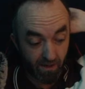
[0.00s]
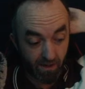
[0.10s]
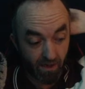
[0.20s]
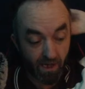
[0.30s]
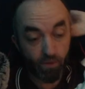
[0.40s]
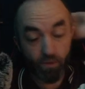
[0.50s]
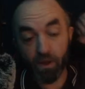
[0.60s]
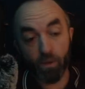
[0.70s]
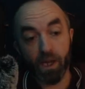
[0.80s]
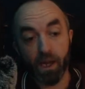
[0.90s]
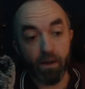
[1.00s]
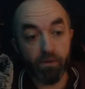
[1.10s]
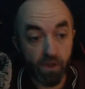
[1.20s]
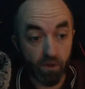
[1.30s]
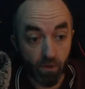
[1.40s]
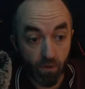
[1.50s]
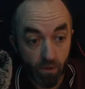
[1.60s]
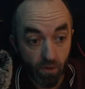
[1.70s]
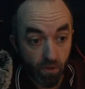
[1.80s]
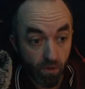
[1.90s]
I don't think we get enough snow.
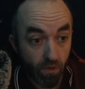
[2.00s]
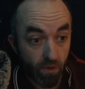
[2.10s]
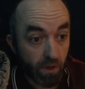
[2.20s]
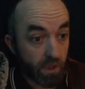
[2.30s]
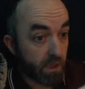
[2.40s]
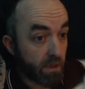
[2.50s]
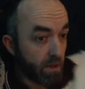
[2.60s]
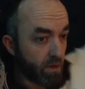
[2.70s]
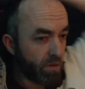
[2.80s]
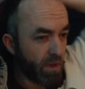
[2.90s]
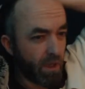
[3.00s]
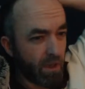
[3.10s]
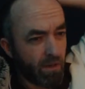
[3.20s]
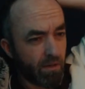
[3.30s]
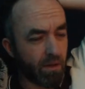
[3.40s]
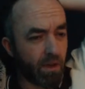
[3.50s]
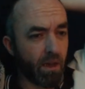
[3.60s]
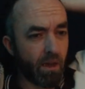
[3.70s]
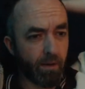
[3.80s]
It's really, yeah.